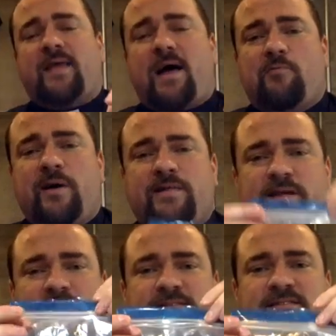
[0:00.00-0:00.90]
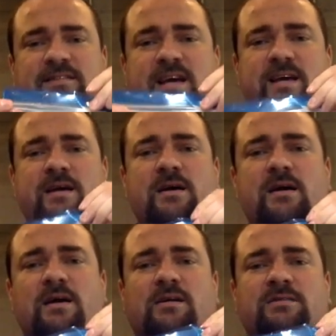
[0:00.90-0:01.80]
that way they'll stay
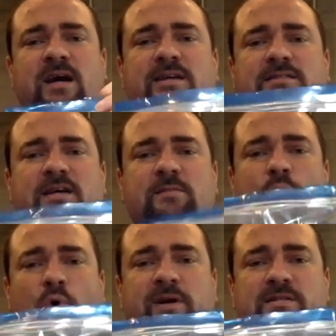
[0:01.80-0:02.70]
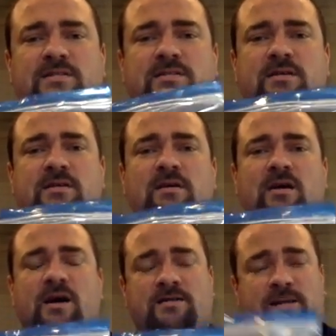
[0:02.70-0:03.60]
nice and moist
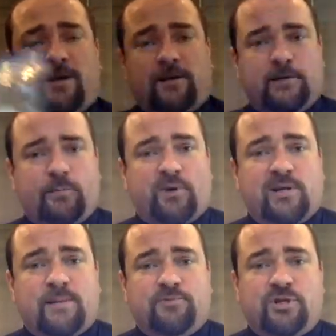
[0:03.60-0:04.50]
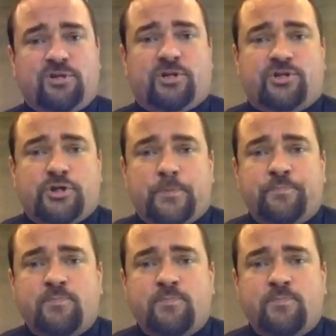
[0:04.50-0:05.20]
until you bring them to church.